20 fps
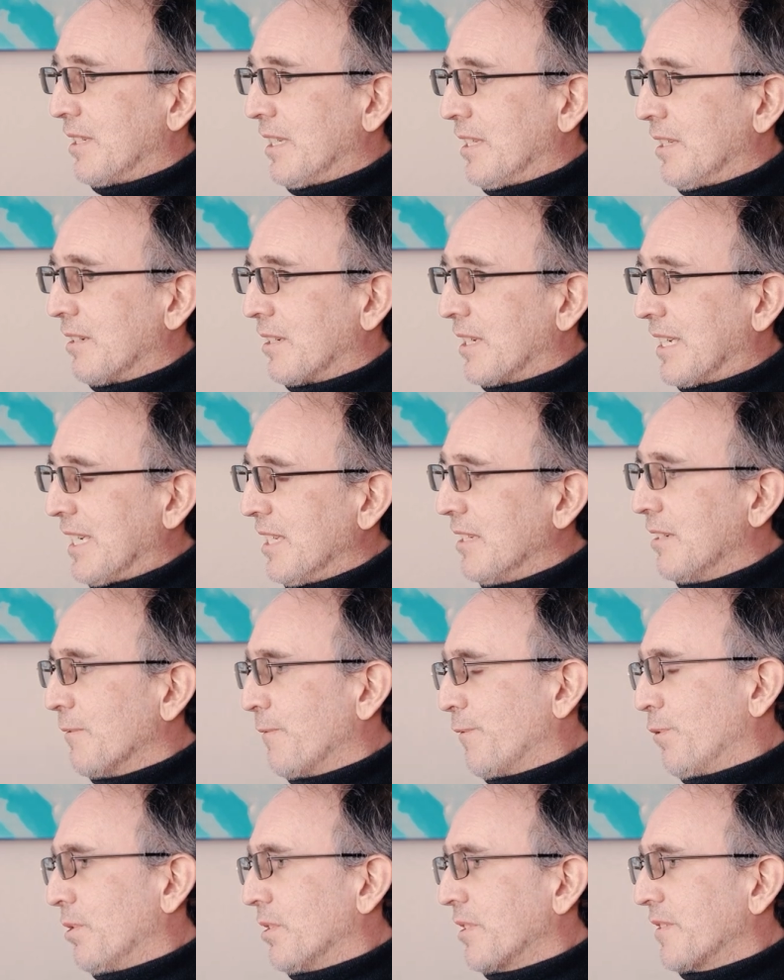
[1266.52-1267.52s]
the key
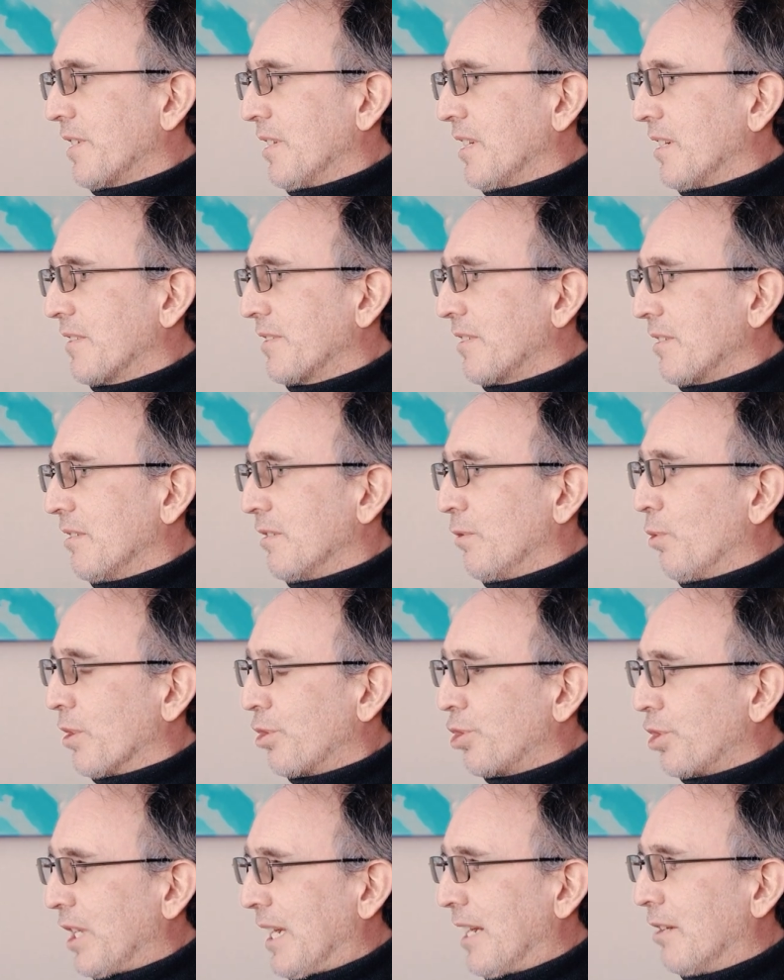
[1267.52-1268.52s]
difference is
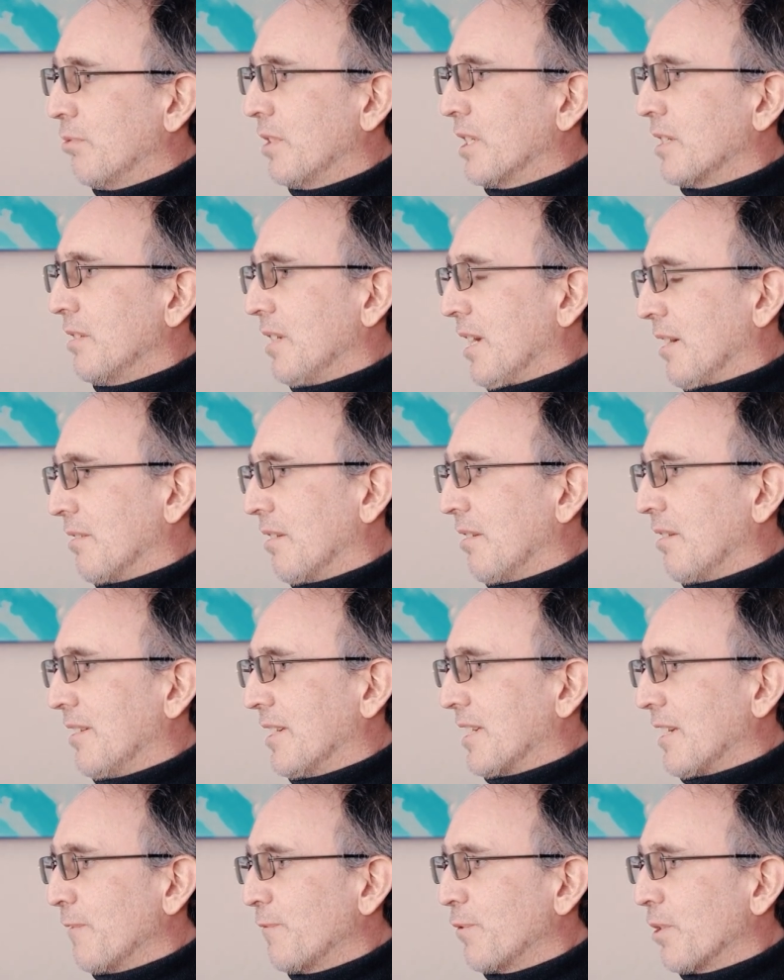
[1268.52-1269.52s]
you're sharing the
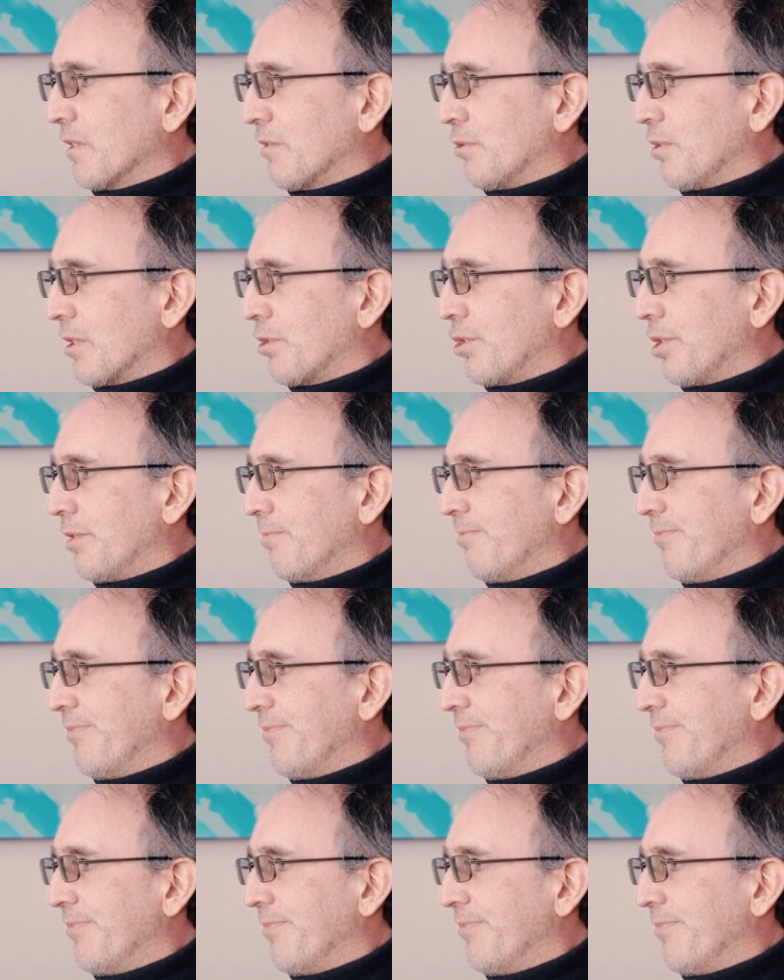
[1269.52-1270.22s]
underlying infrastructure.